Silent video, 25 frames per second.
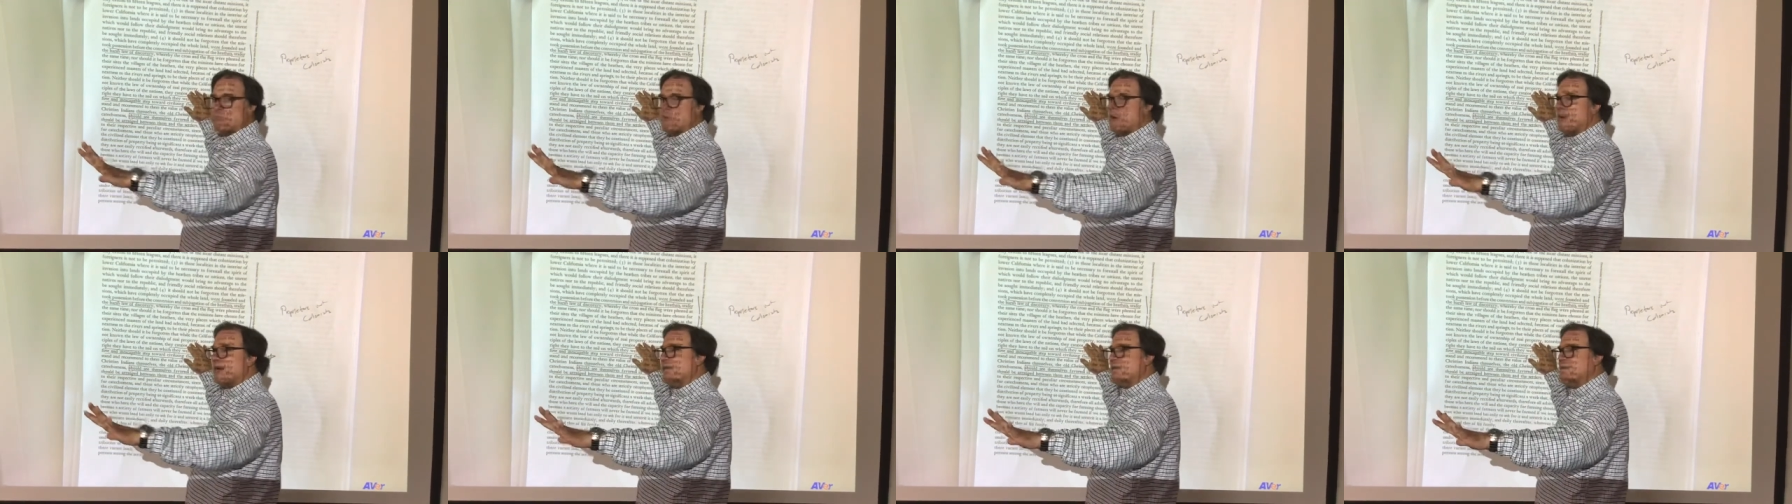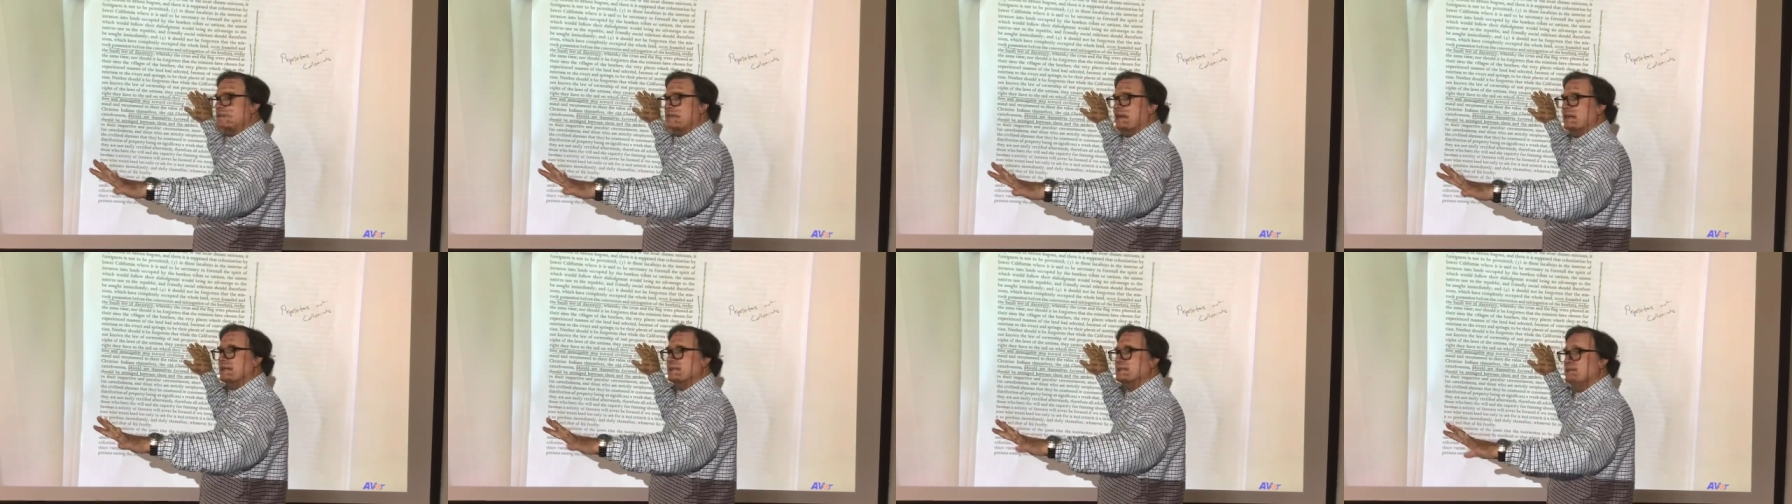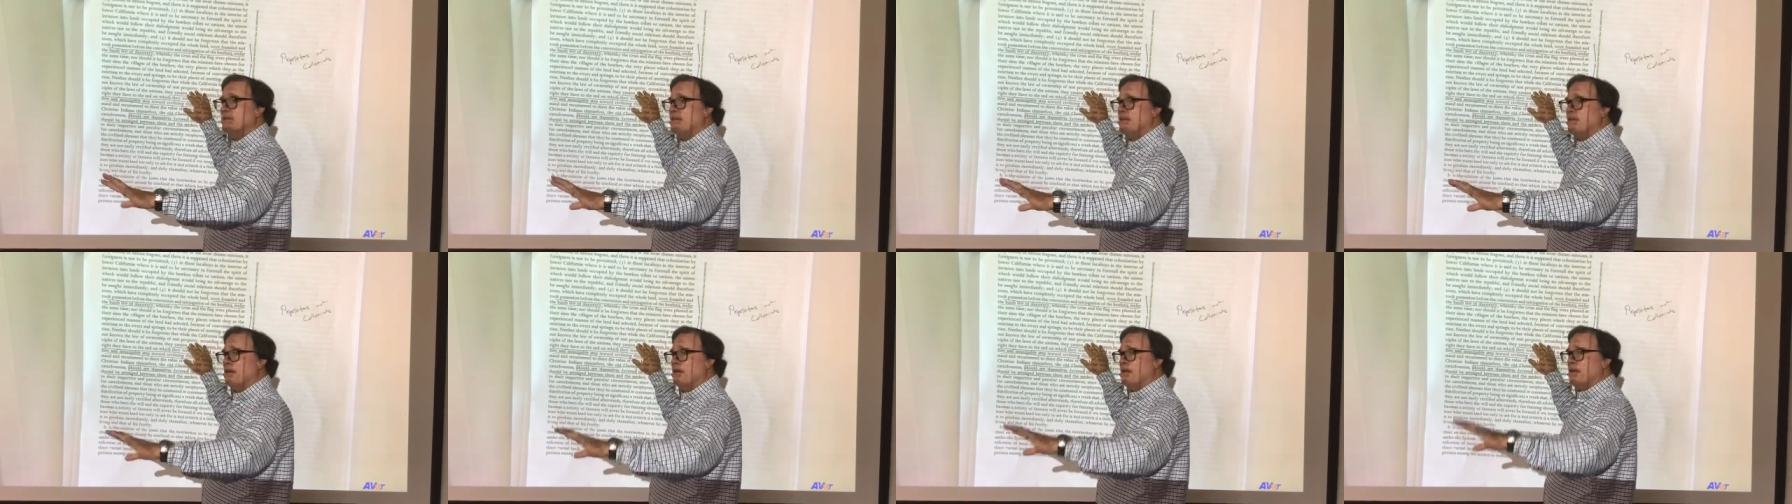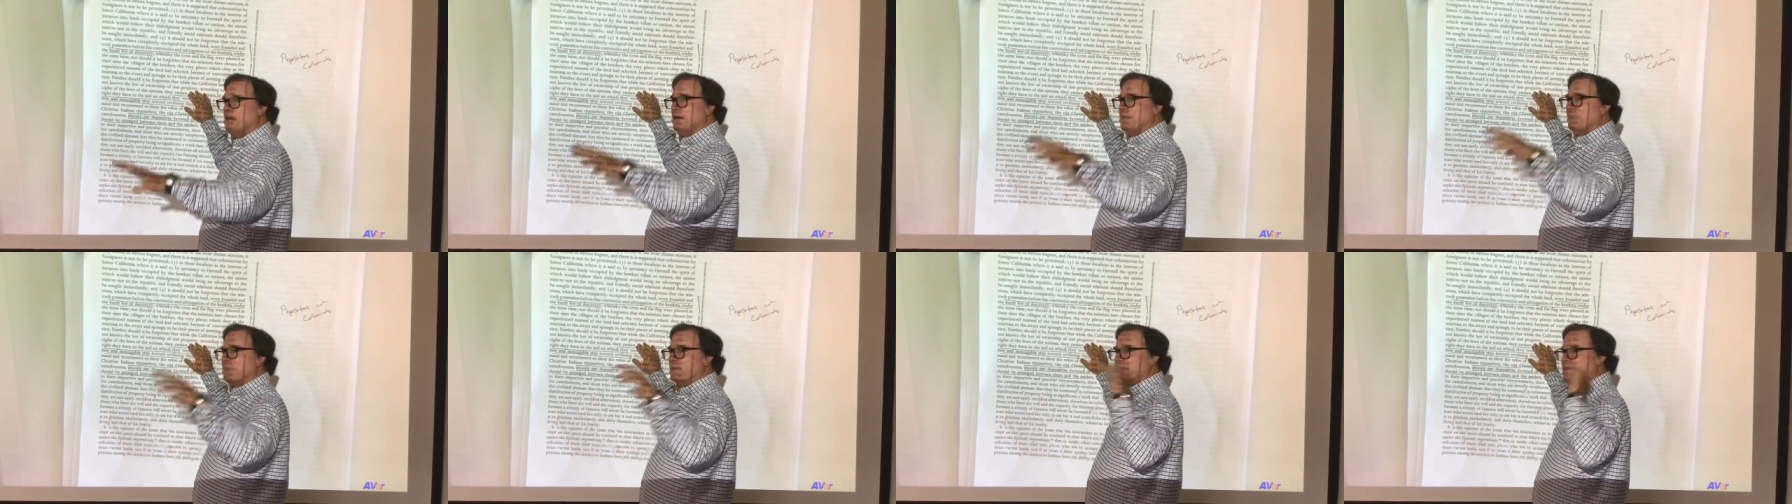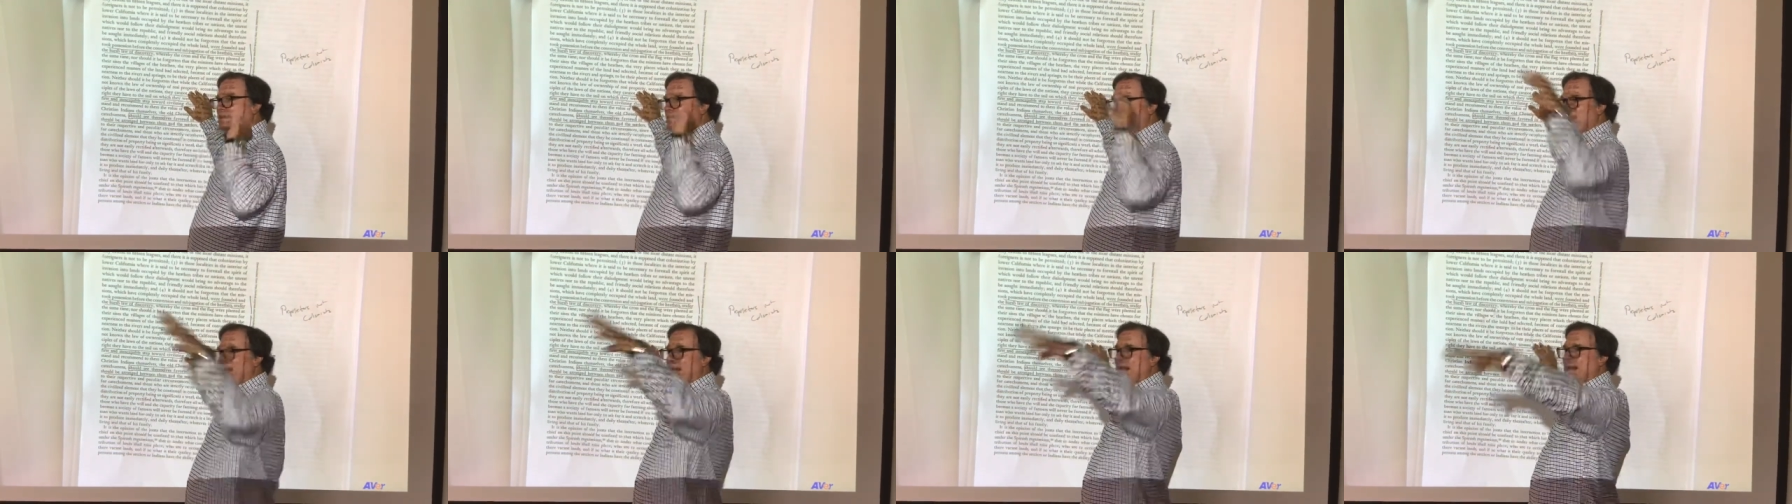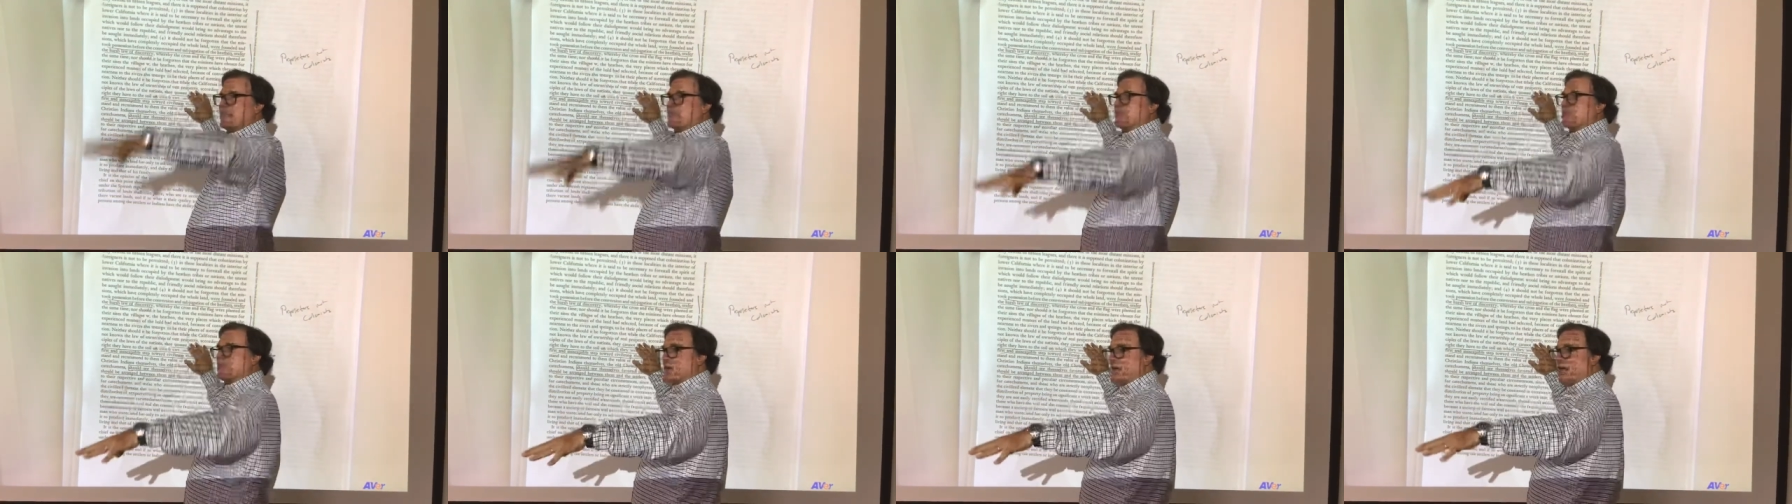process. But
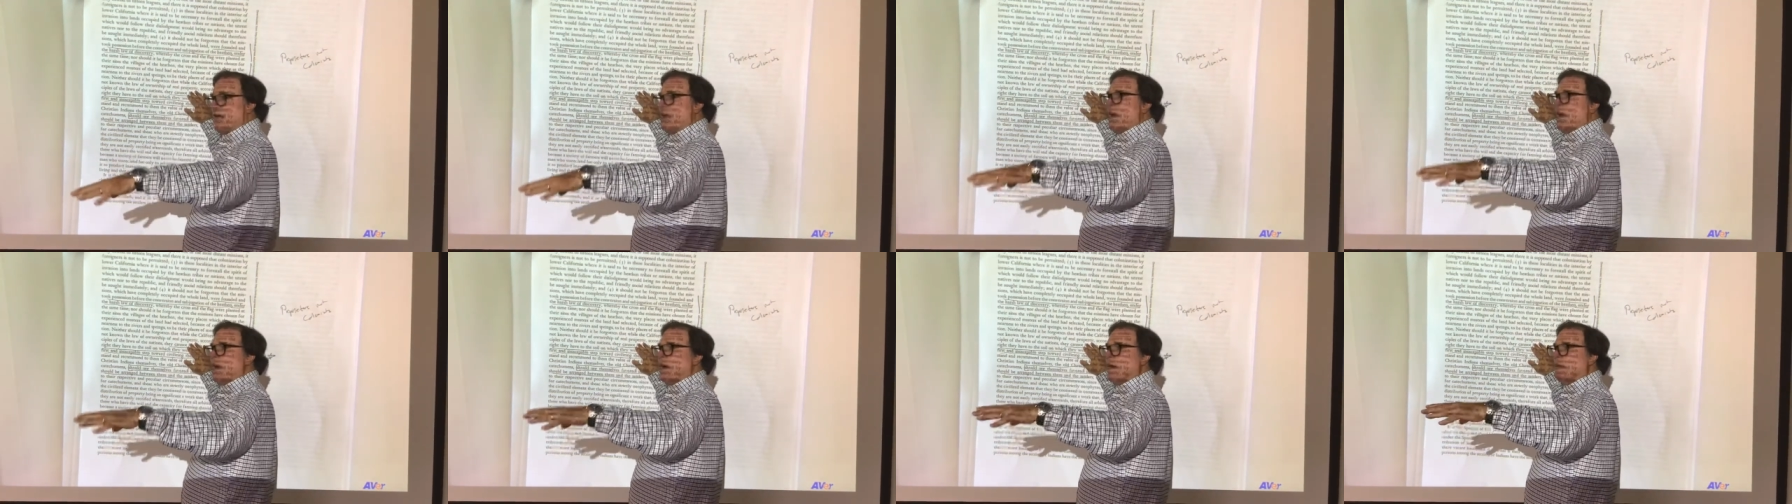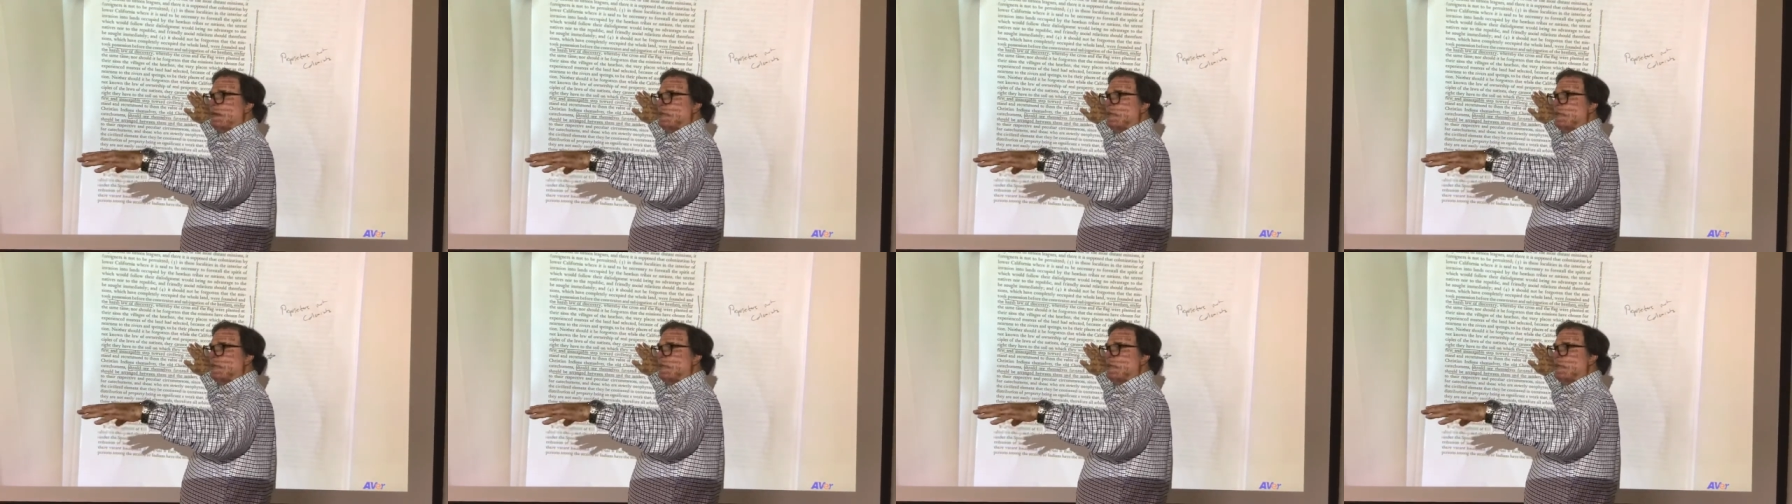Spanish law